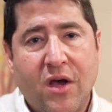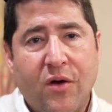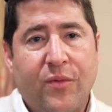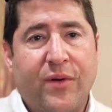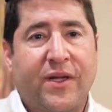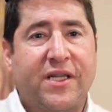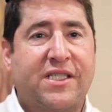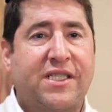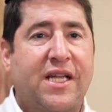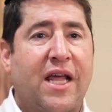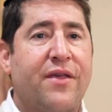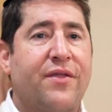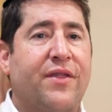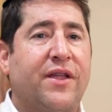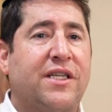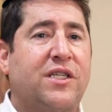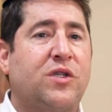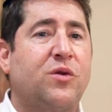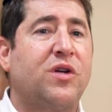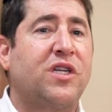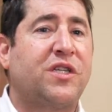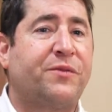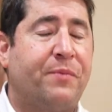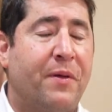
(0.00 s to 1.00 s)
we say the
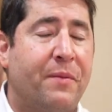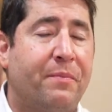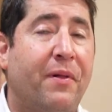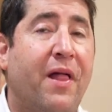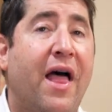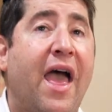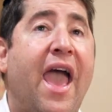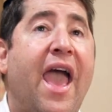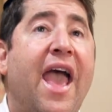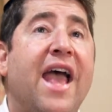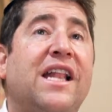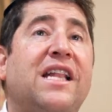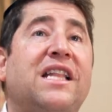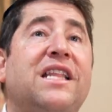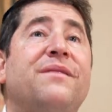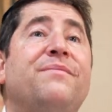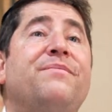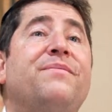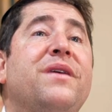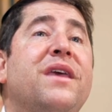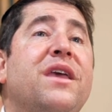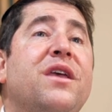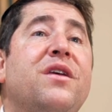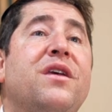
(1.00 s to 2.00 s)
Jewish people had to
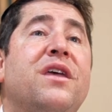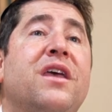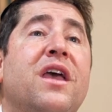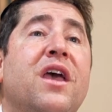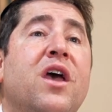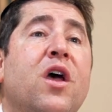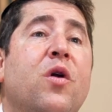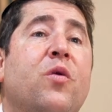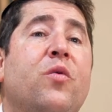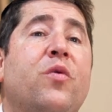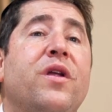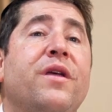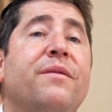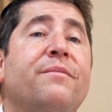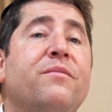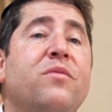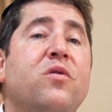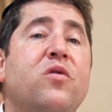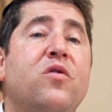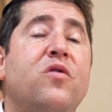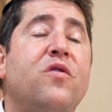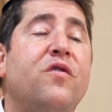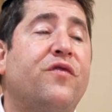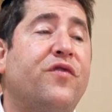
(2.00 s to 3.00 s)
be
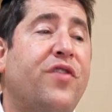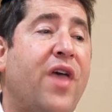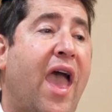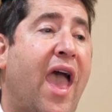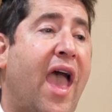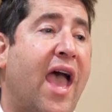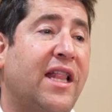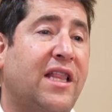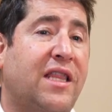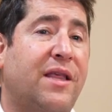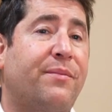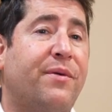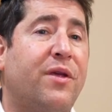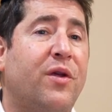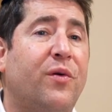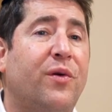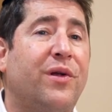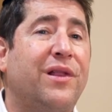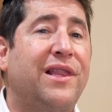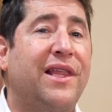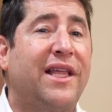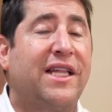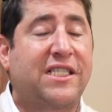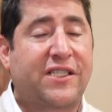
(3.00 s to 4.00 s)
removed, they had to be
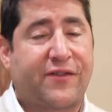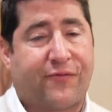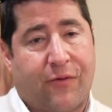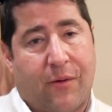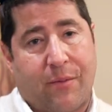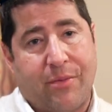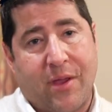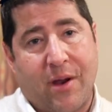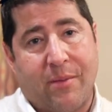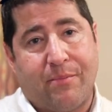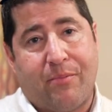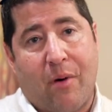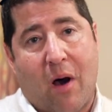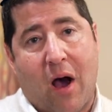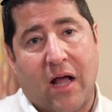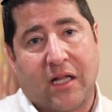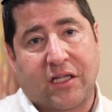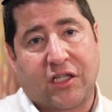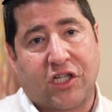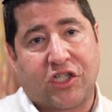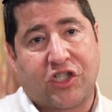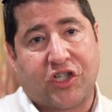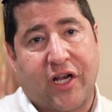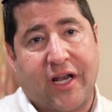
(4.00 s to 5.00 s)
released from their
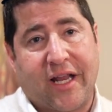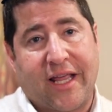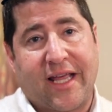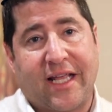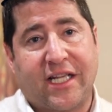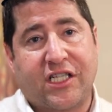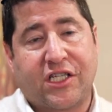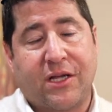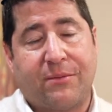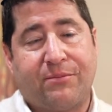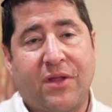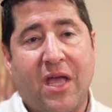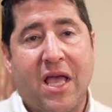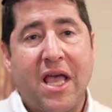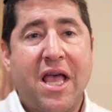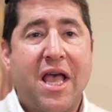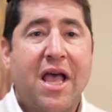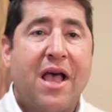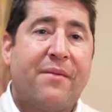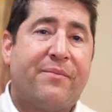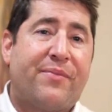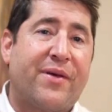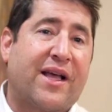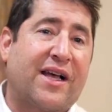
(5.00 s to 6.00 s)
bondage in Egypt
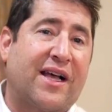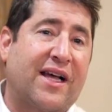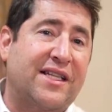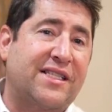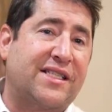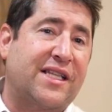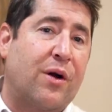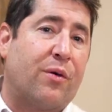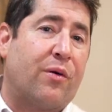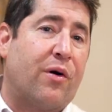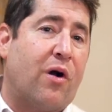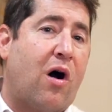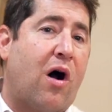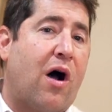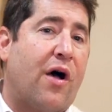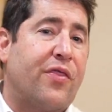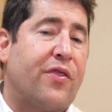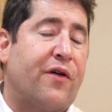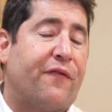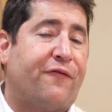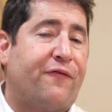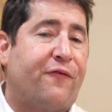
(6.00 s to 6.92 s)
because they were on the